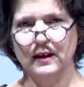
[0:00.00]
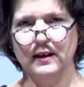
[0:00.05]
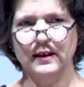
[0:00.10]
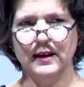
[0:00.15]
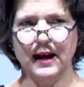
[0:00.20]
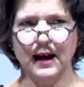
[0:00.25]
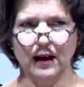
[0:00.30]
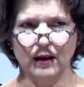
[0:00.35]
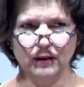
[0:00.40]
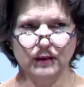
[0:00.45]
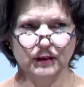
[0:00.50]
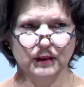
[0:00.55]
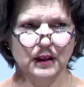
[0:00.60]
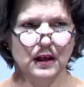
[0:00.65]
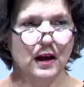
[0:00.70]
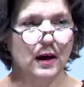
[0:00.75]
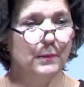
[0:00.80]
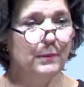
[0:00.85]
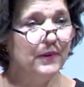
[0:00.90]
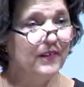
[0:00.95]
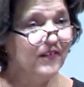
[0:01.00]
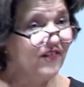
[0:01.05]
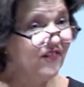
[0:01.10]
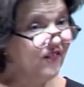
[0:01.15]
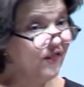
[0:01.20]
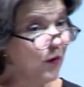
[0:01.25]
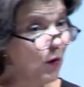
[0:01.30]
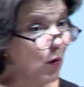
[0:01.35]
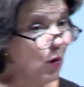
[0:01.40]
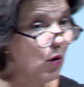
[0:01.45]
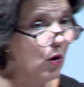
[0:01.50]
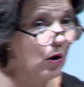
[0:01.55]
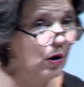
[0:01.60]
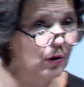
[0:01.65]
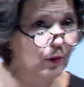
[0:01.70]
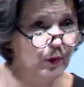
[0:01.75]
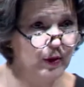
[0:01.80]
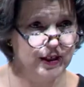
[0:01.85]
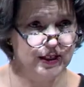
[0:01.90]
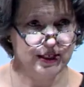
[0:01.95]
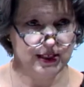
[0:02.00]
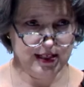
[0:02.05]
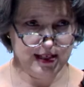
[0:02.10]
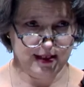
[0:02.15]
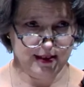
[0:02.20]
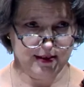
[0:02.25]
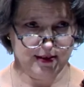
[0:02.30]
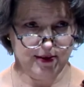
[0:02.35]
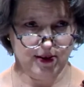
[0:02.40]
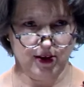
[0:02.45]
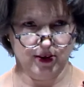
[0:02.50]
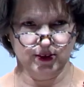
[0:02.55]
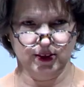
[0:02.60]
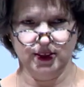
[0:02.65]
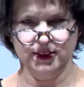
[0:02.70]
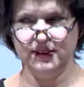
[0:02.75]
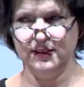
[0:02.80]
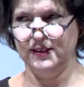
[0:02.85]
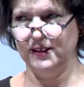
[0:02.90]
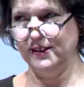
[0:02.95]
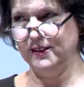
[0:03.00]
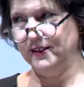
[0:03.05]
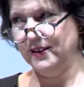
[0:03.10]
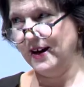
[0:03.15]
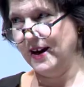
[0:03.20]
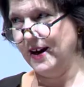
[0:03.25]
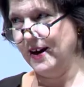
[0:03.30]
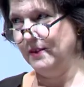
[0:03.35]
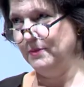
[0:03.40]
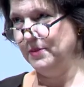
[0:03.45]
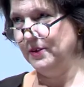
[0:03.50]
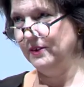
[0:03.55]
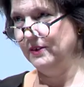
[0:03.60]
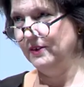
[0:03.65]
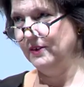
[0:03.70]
Now, before we did our Listening Lab,